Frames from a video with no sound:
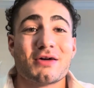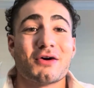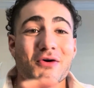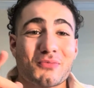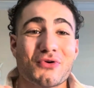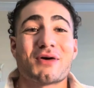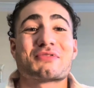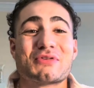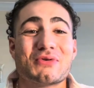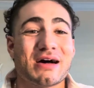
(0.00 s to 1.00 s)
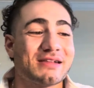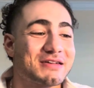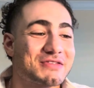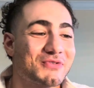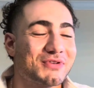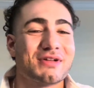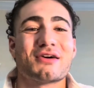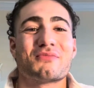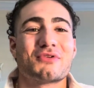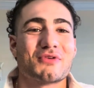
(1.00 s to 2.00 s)
Uh, props to you, Alex. You really
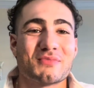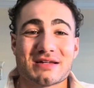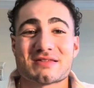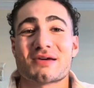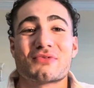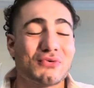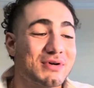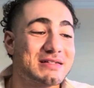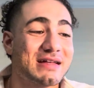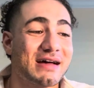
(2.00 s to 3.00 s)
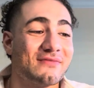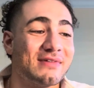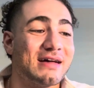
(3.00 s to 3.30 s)
helped me with my step two exam.